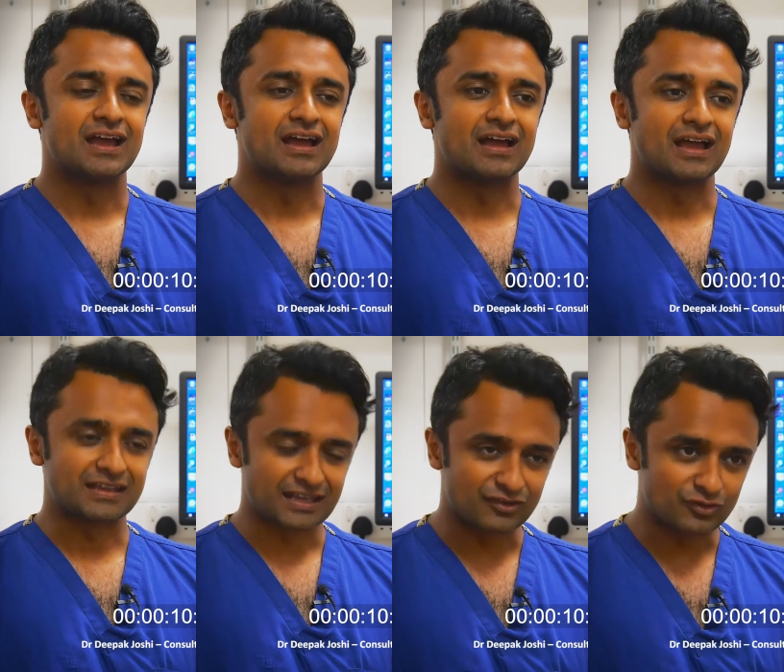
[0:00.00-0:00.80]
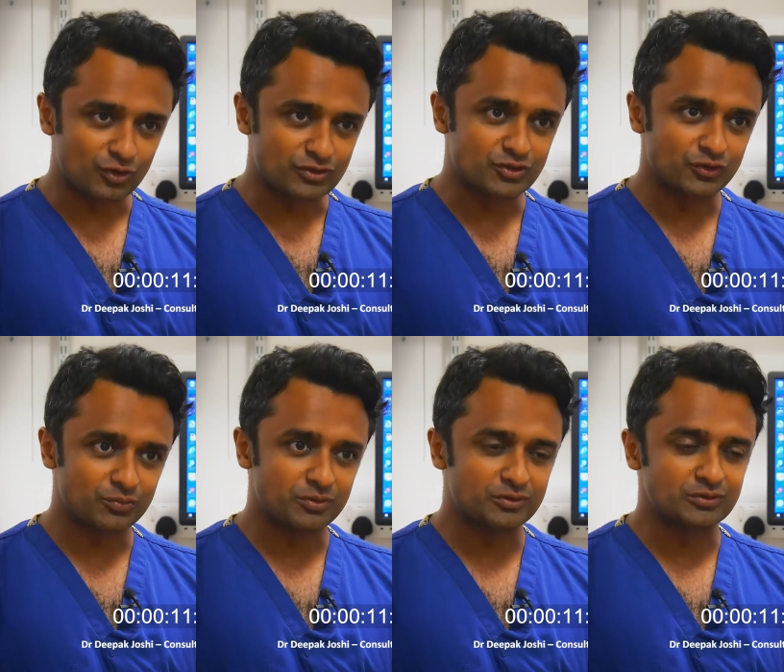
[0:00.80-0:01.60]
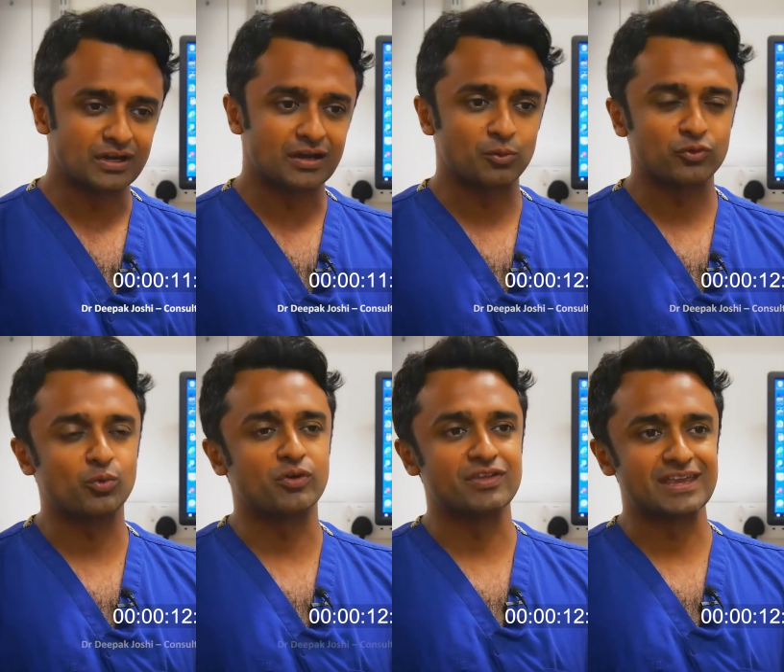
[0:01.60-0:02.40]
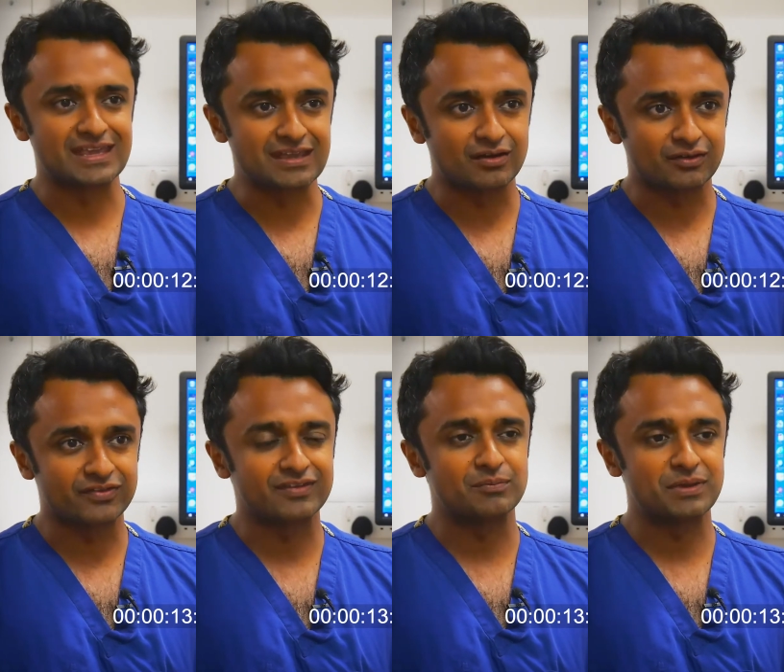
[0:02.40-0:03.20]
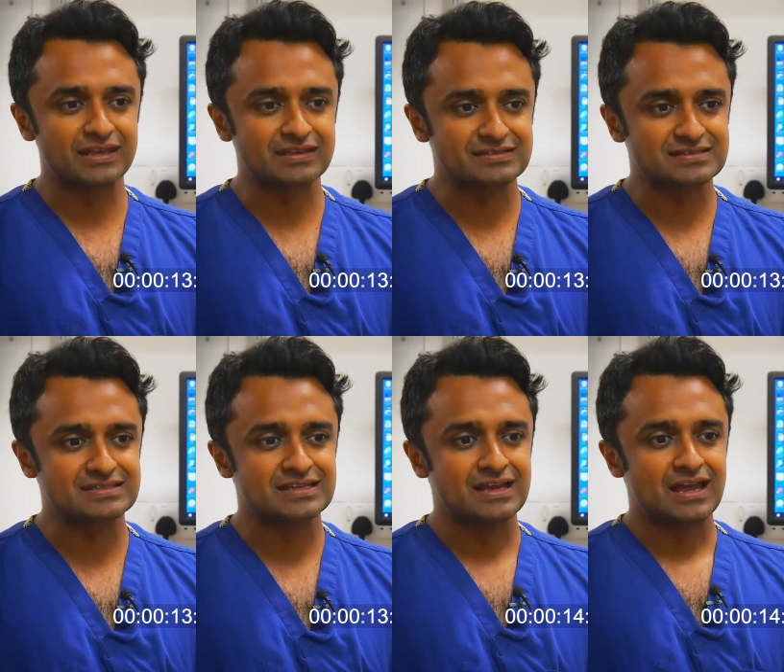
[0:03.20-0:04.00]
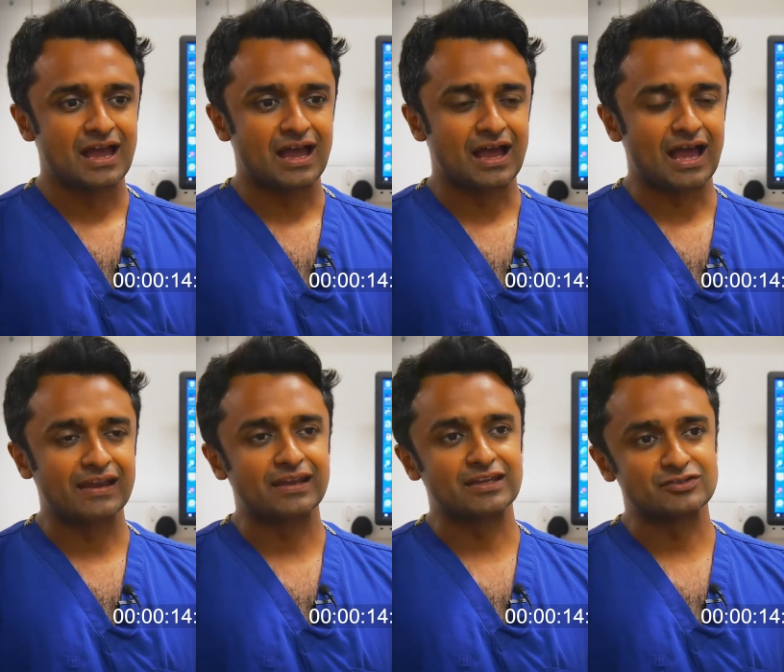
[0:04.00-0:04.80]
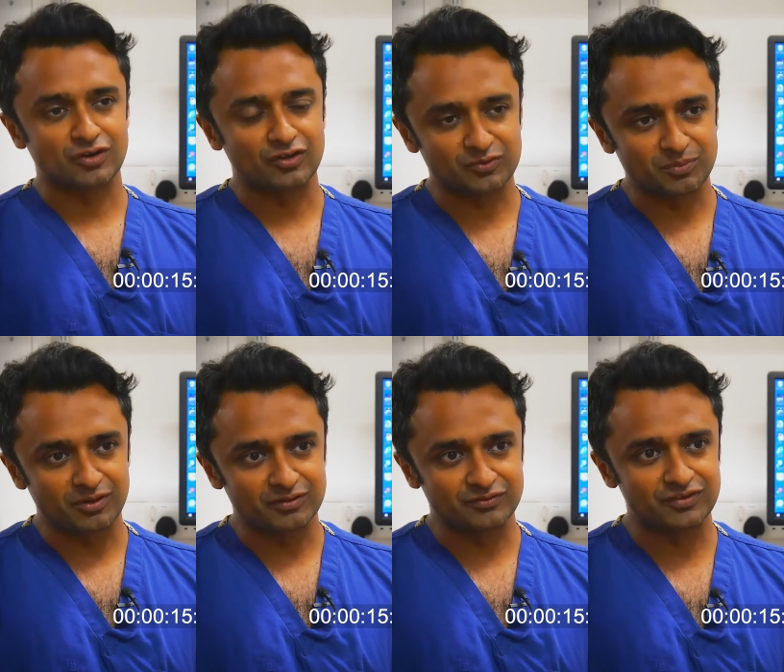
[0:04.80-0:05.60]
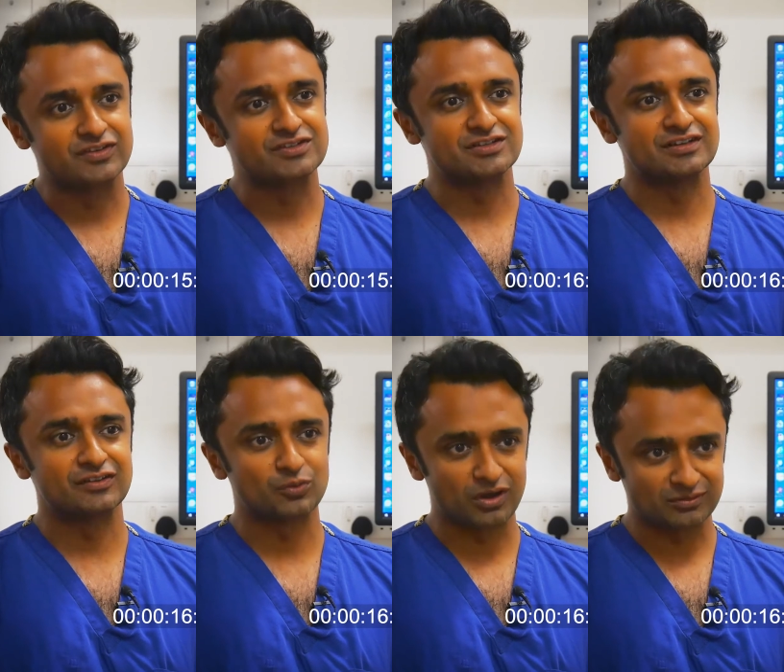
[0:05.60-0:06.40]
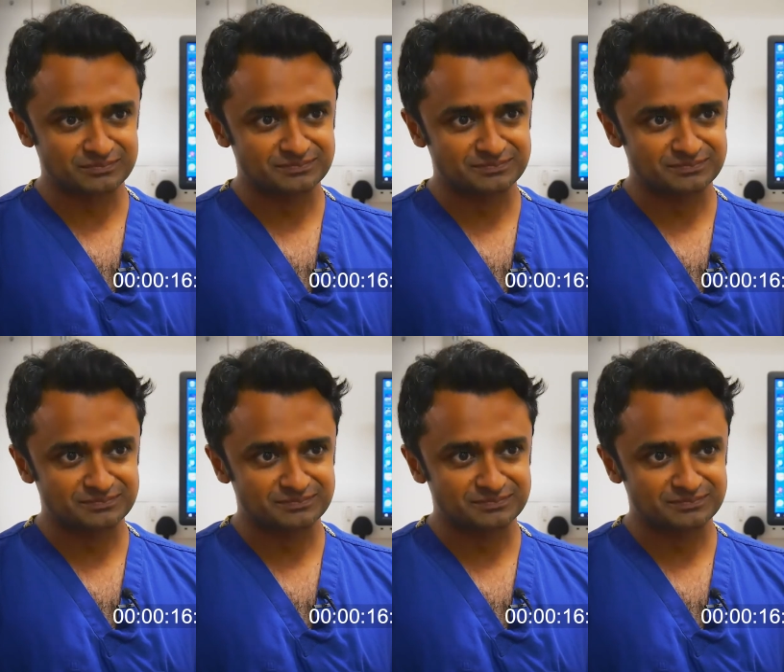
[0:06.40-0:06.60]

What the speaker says: at King's College Hospital. I'm also one of the ERCPists and a transplant physician as well.